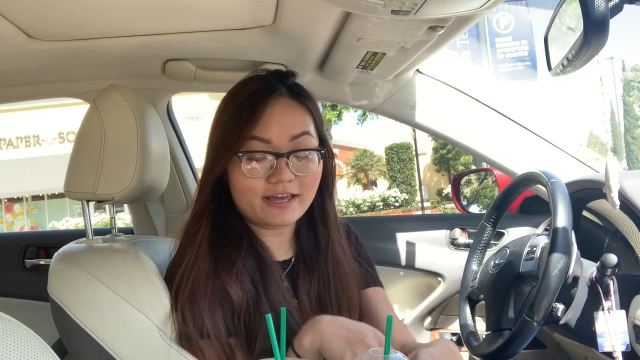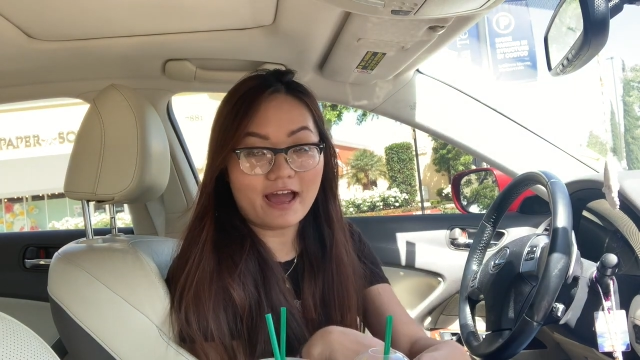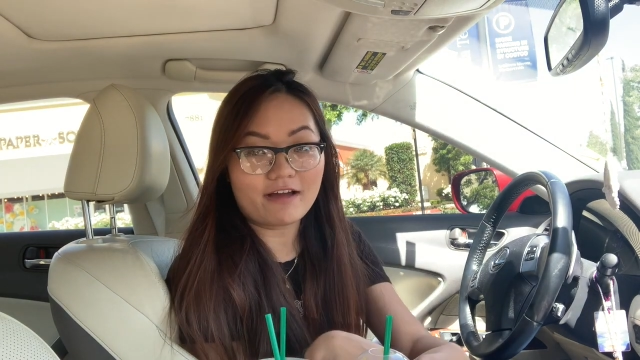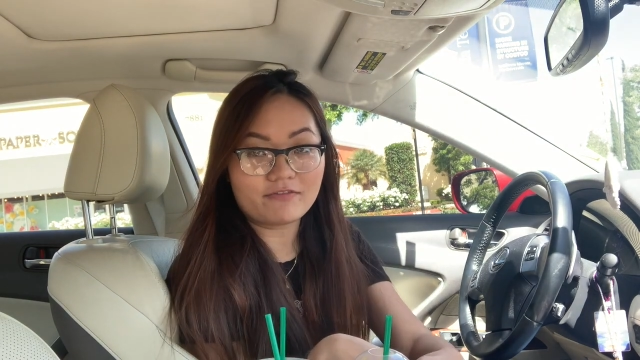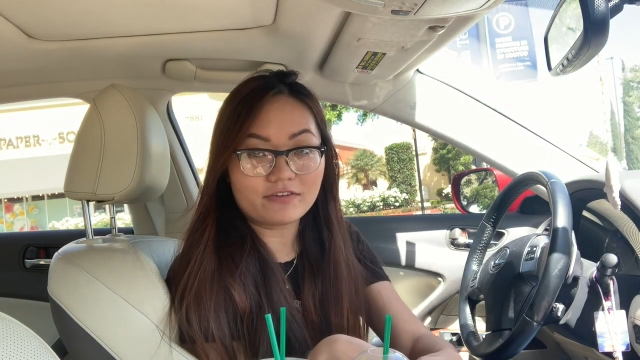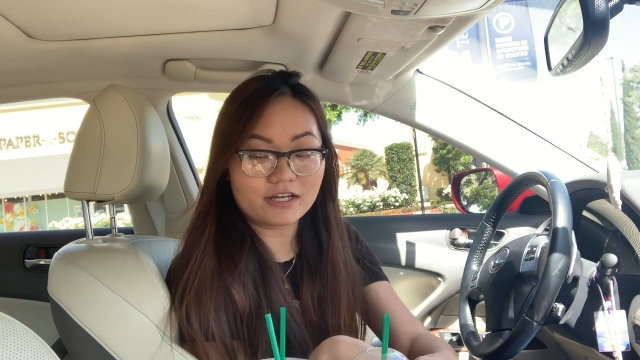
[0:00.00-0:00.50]

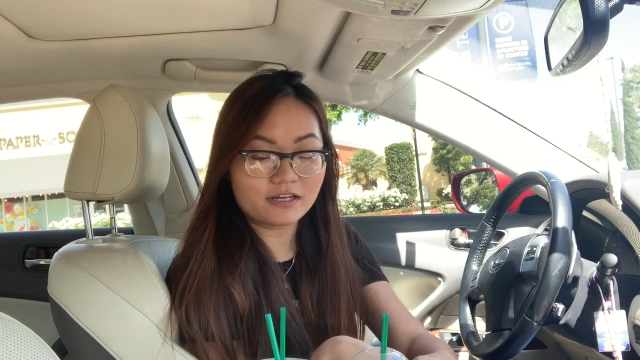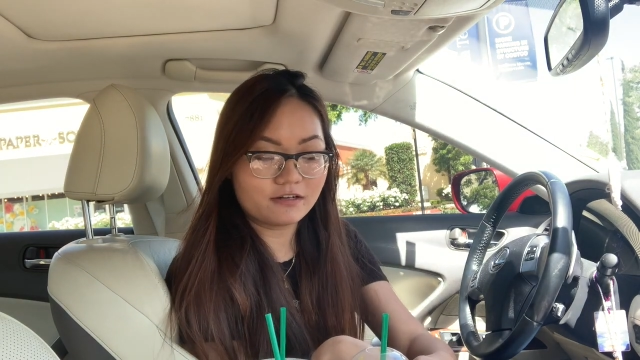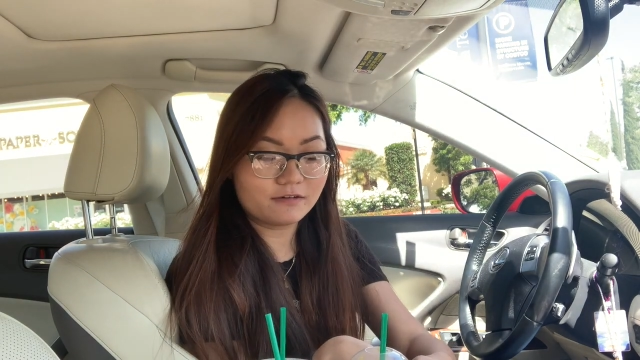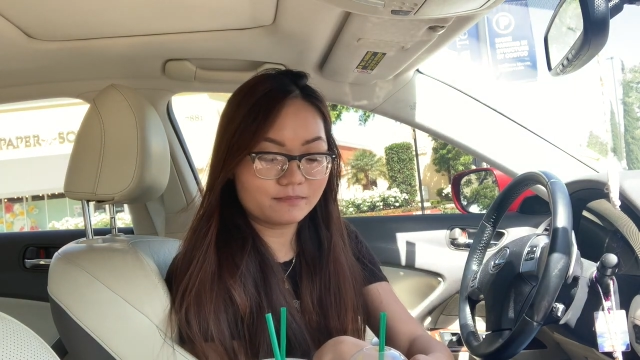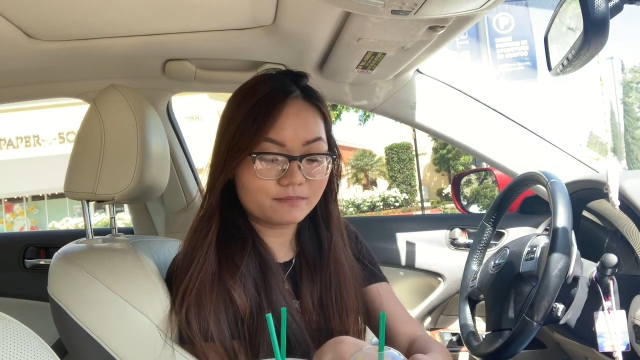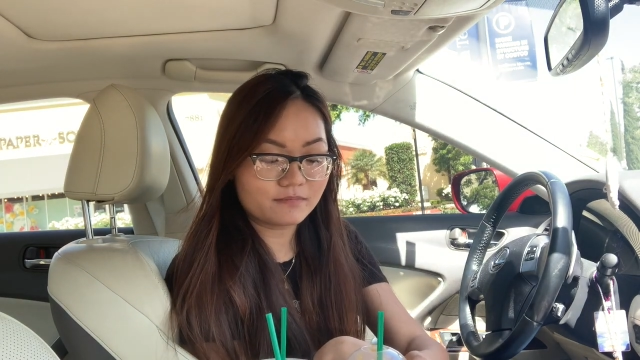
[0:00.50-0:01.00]

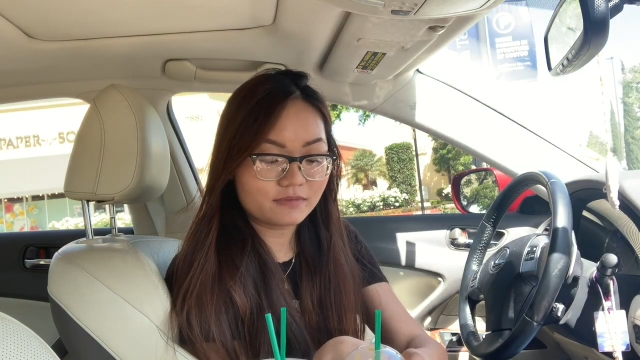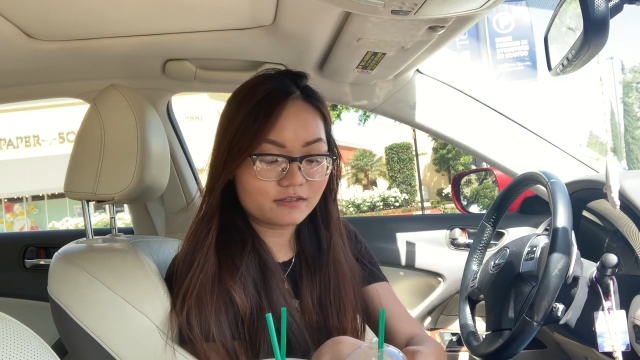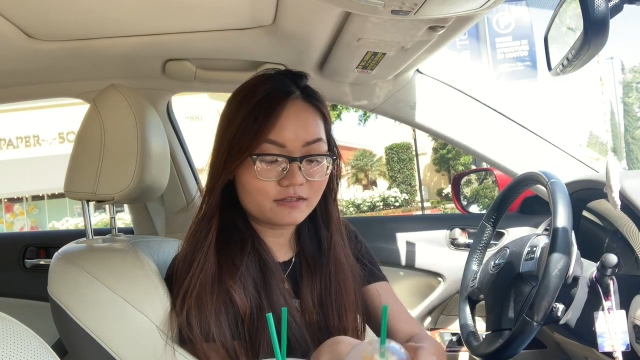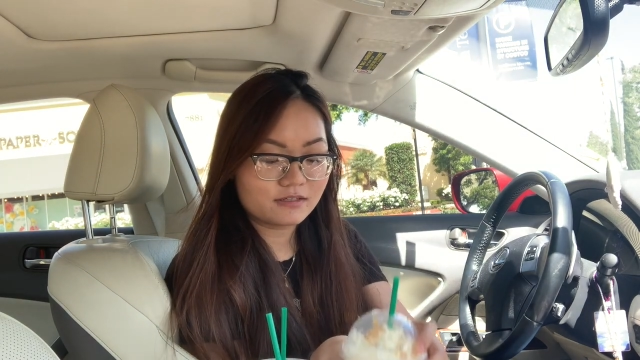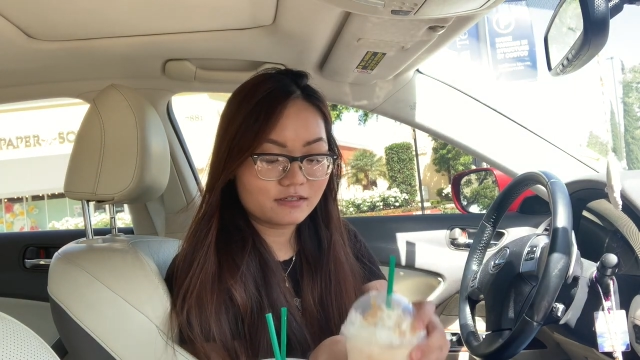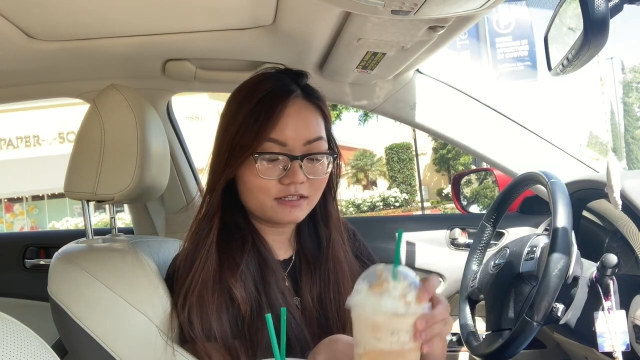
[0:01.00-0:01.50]
caffeine
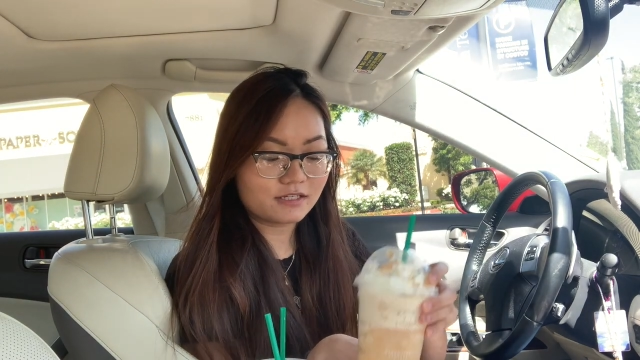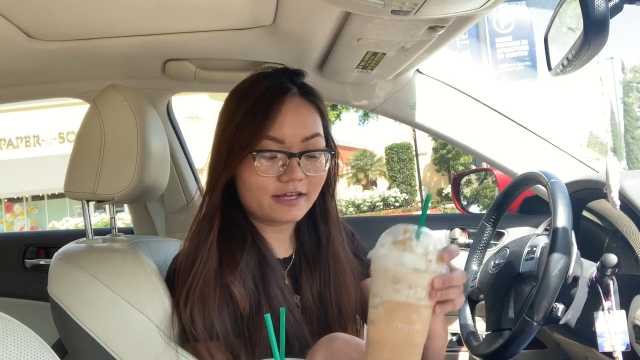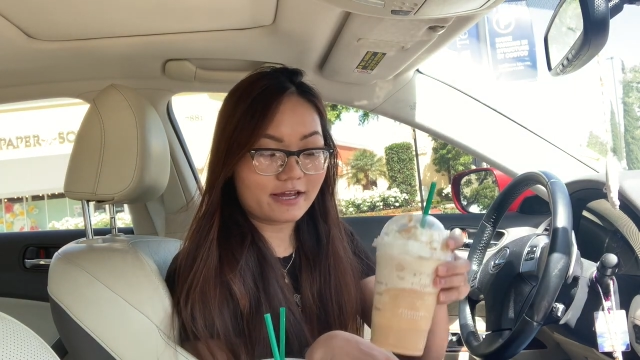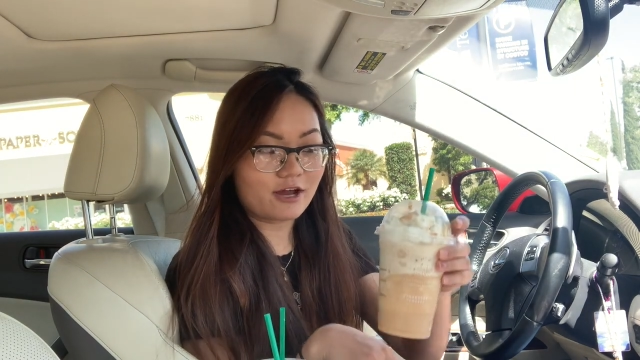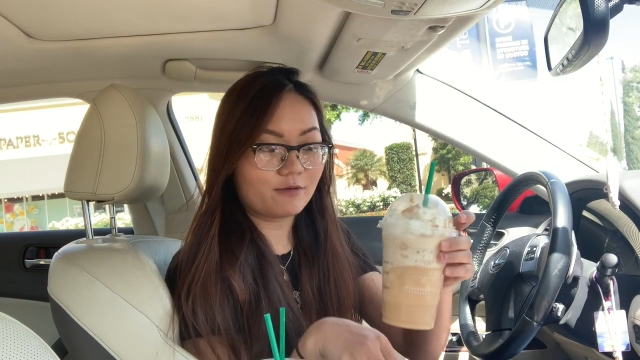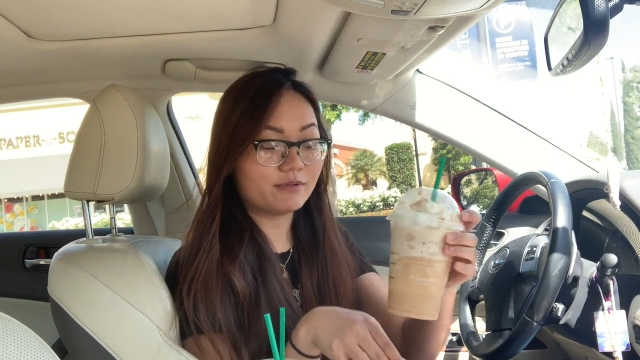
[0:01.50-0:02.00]
to,
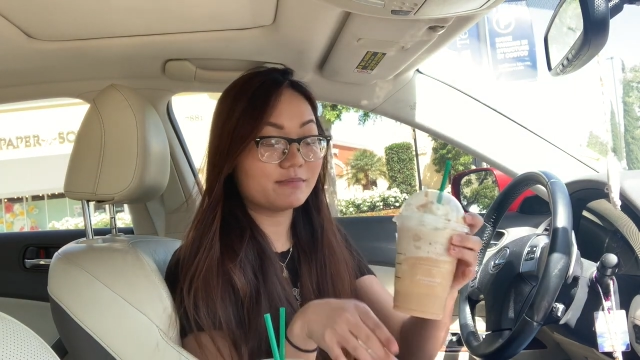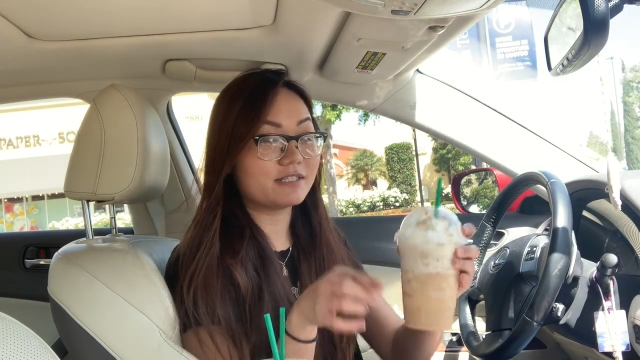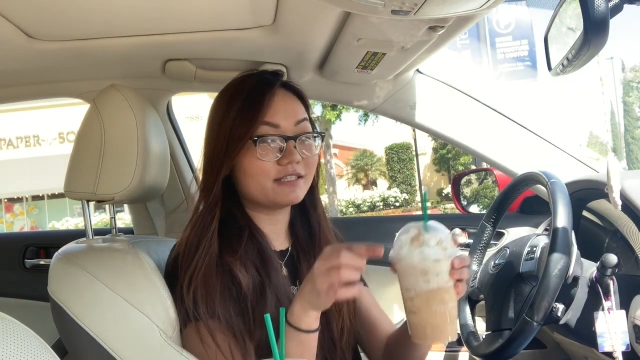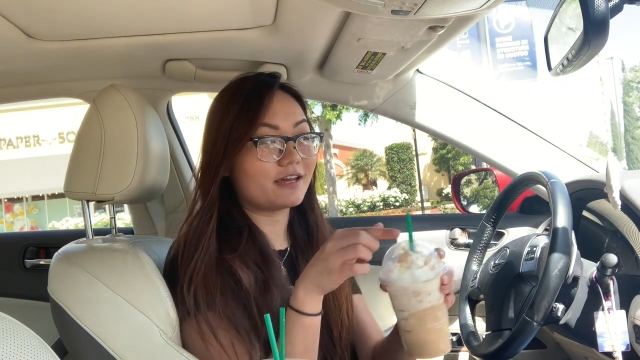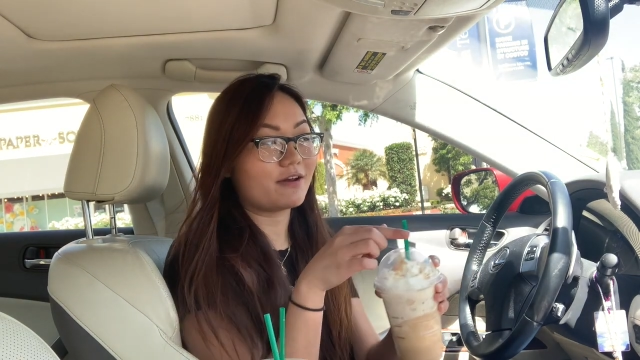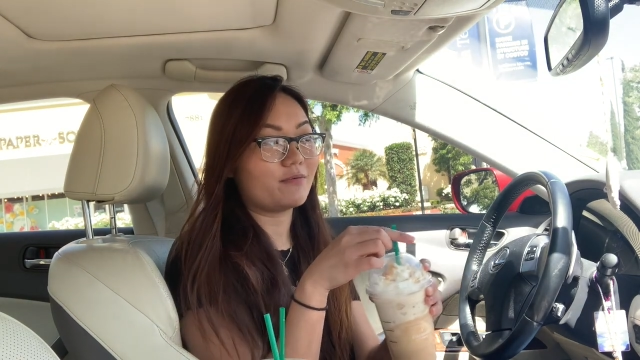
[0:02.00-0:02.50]
like, help them
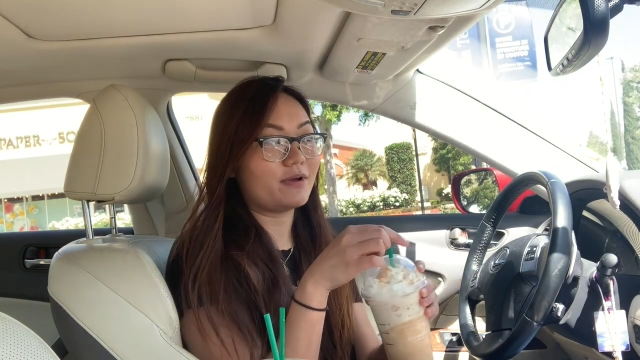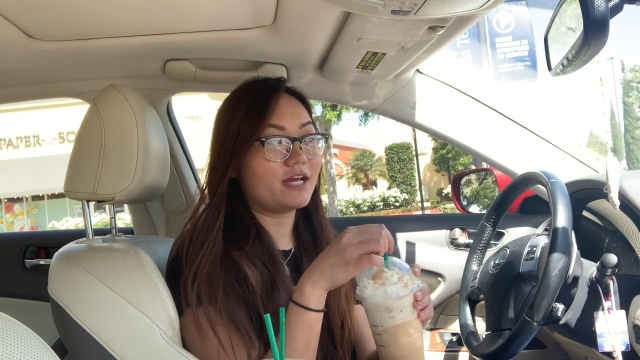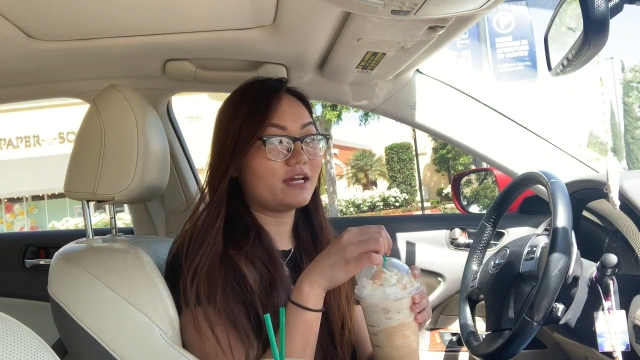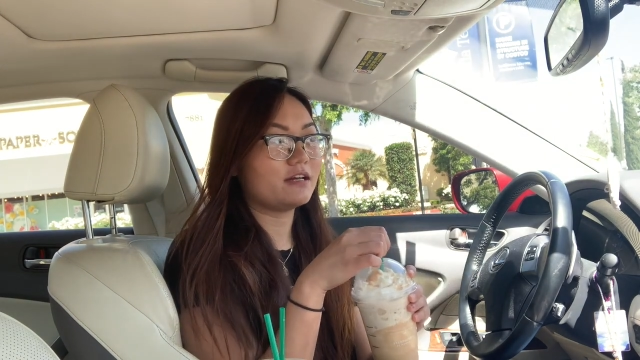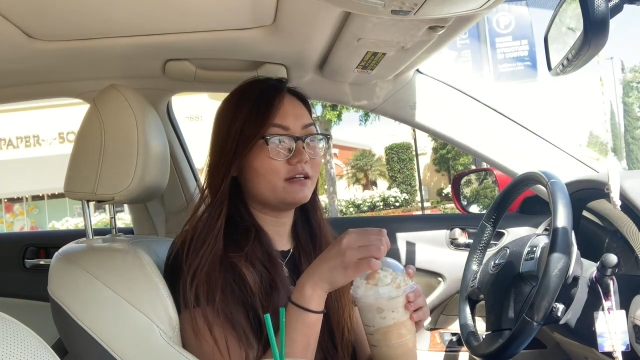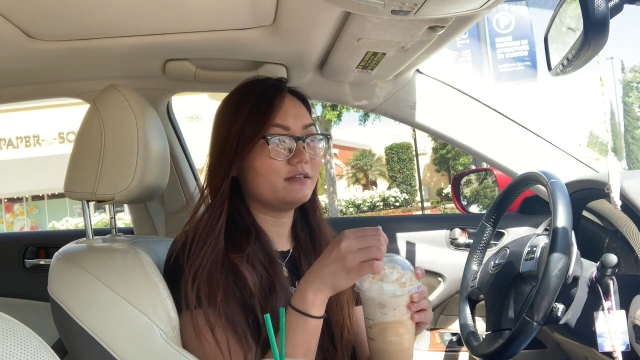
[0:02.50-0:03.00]
stay awake.